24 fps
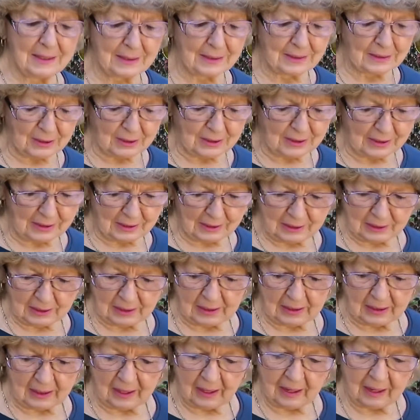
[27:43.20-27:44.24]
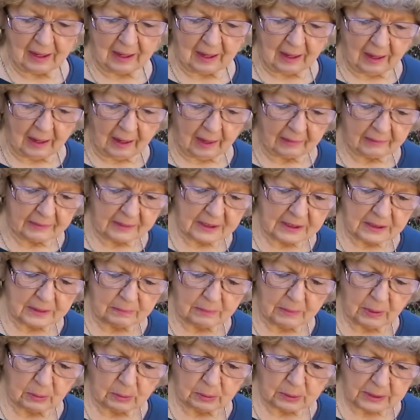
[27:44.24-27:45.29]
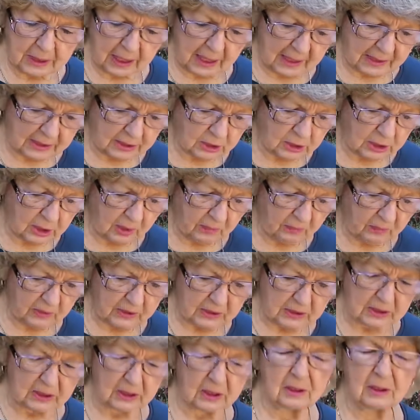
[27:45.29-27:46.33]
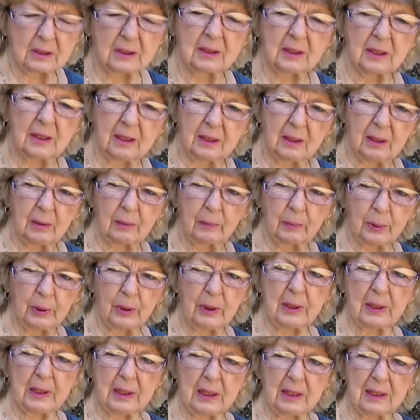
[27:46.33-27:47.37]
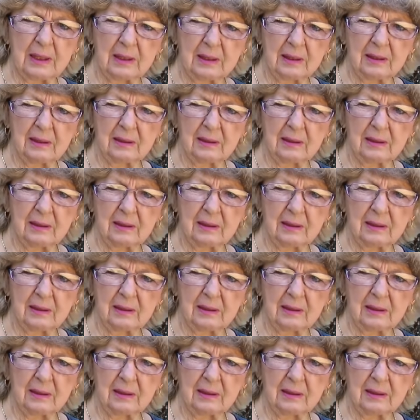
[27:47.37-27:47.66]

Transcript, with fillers: this, this mosaic stuff is pretty